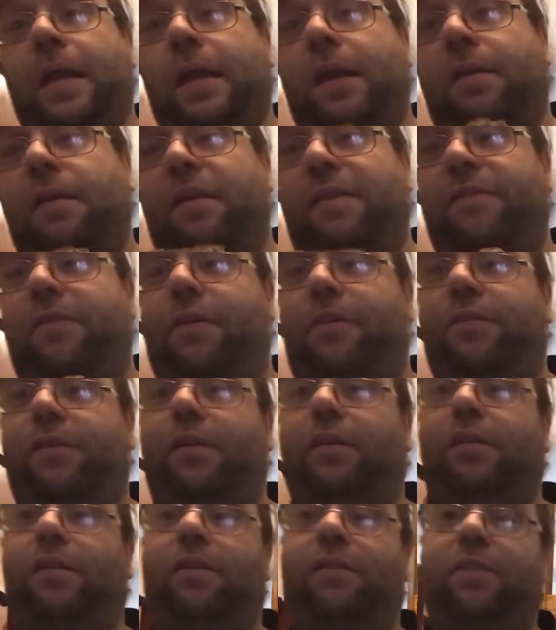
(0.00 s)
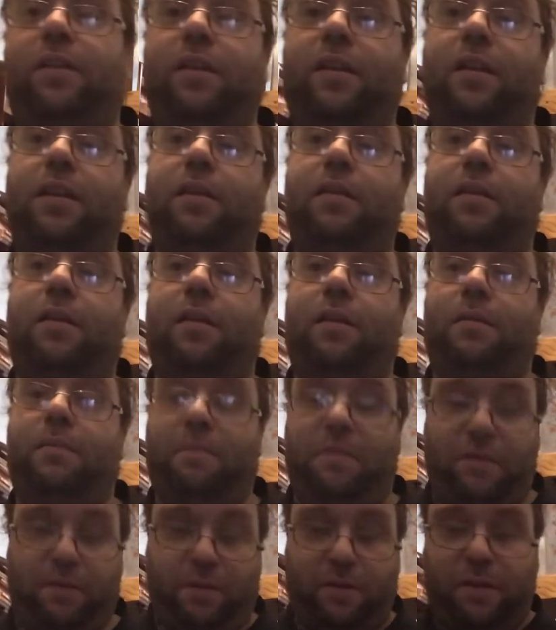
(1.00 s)
involves our lovely little
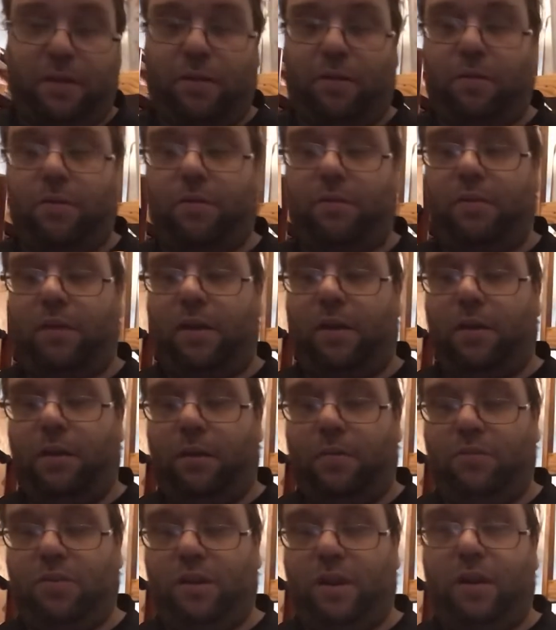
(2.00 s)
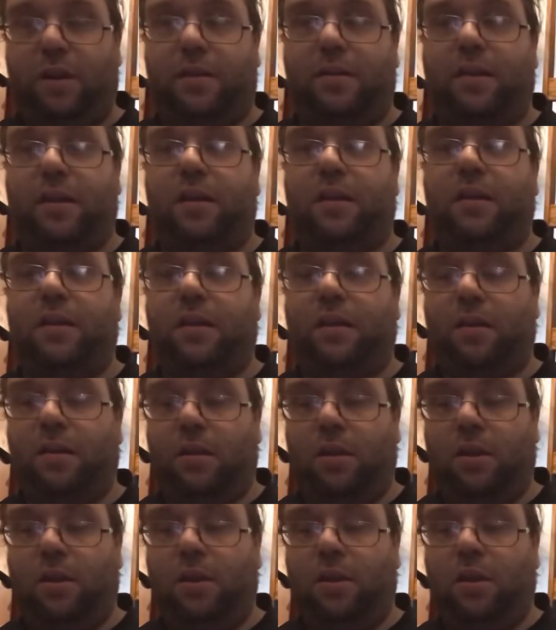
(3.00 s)
Mythos deck holder again. I'm just going to
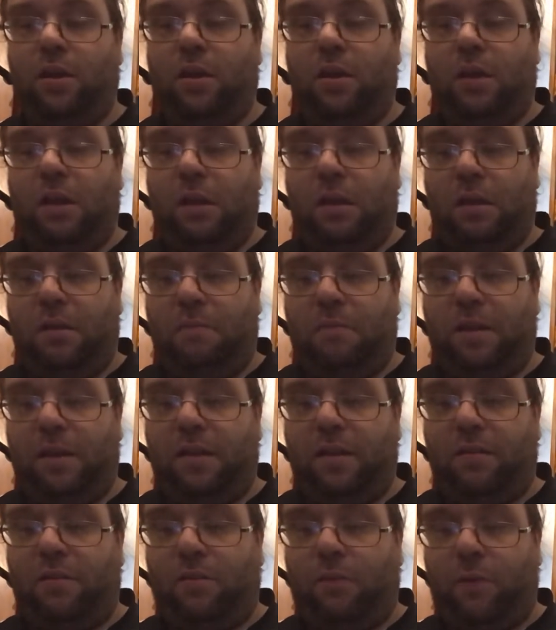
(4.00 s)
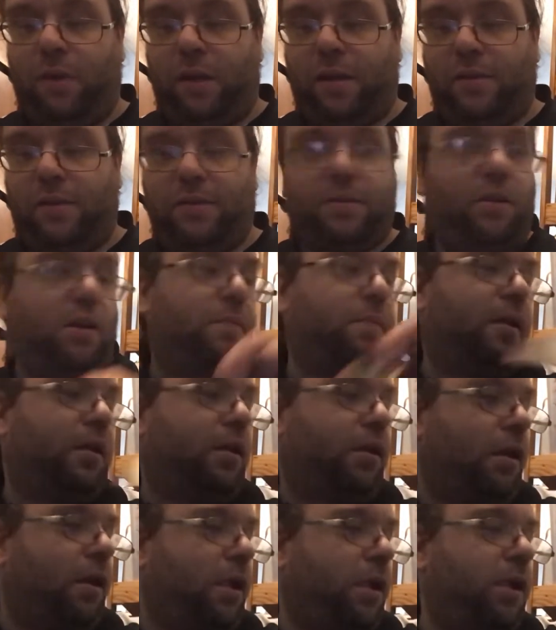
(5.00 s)
make a quick discard pile
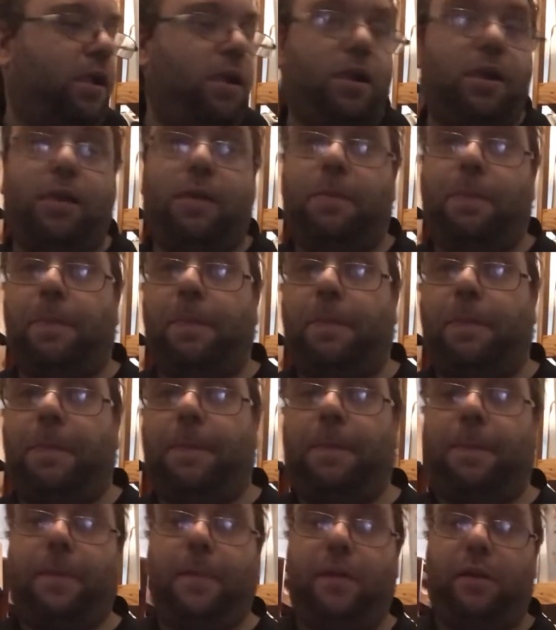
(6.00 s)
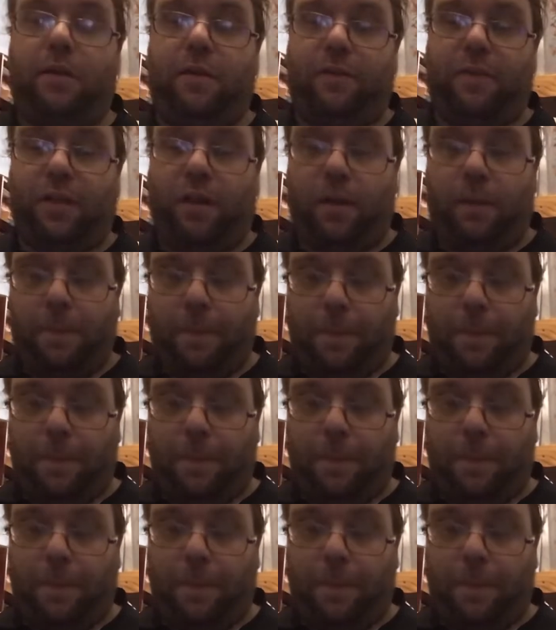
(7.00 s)
over there.